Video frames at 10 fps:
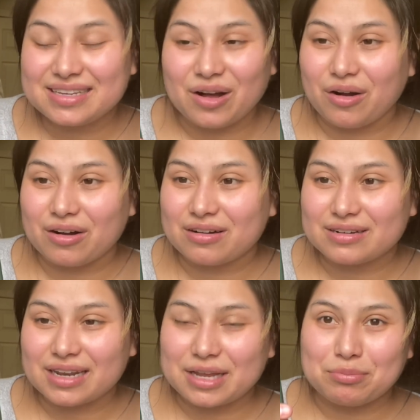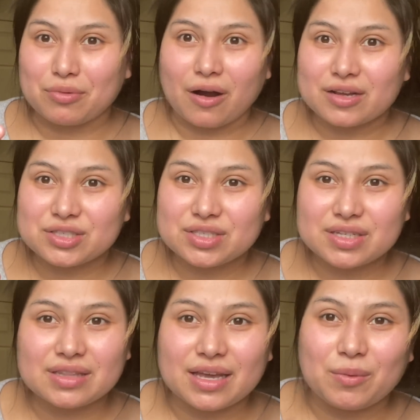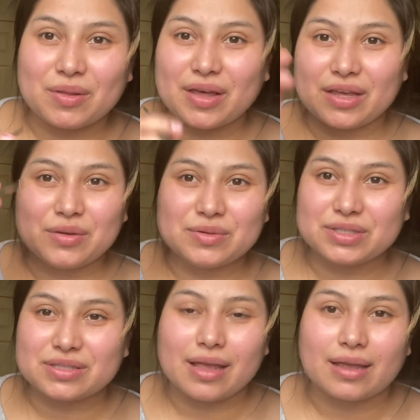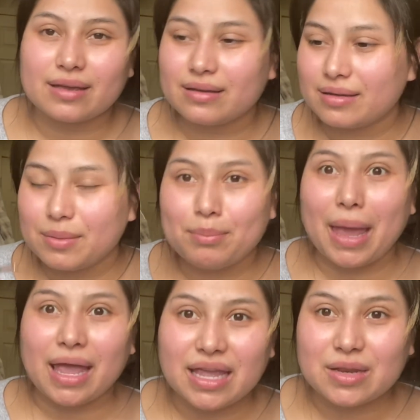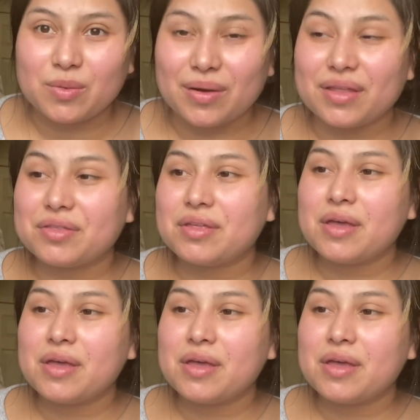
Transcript: art like brush, like one that you just like paint with.